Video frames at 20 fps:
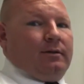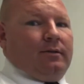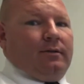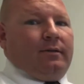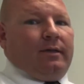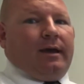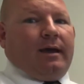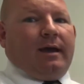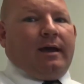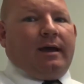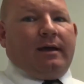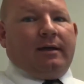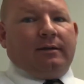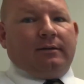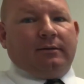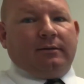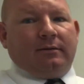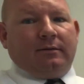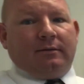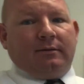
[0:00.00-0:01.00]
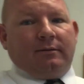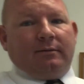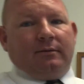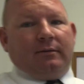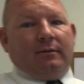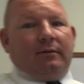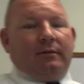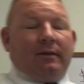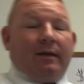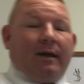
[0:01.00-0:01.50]
that
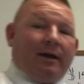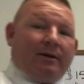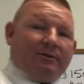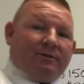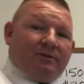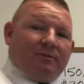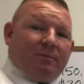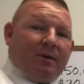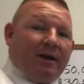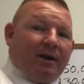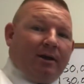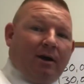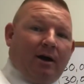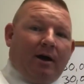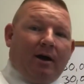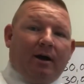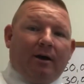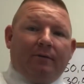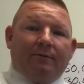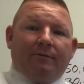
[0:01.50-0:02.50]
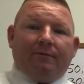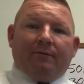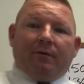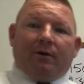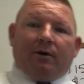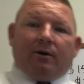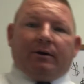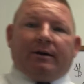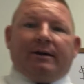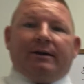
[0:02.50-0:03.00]
the house is paid off,
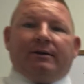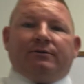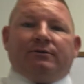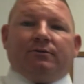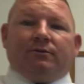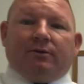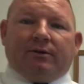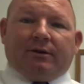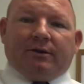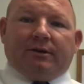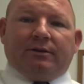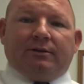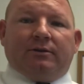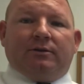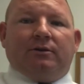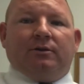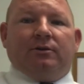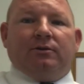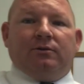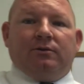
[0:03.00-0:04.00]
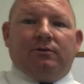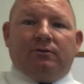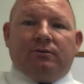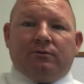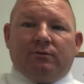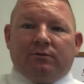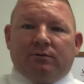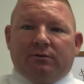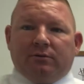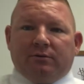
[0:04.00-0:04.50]
our kids are looking
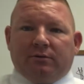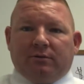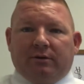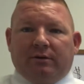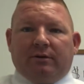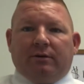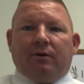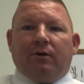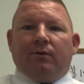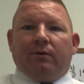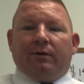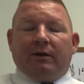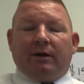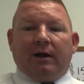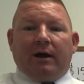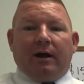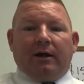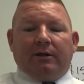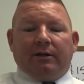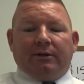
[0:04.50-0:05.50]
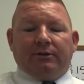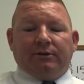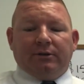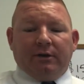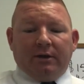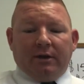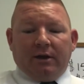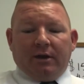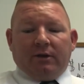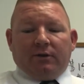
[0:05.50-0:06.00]
to go into college.
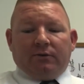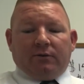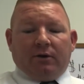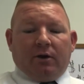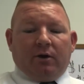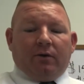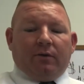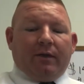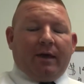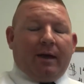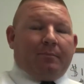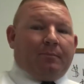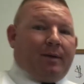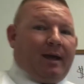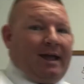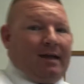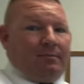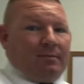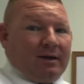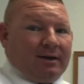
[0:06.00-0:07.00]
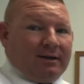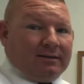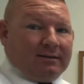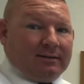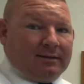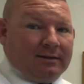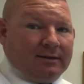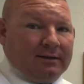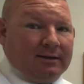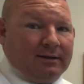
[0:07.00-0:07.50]
So that
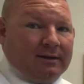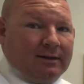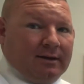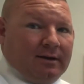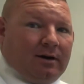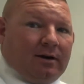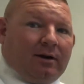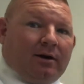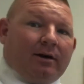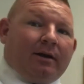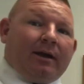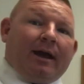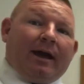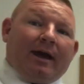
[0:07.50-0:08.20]
payment on a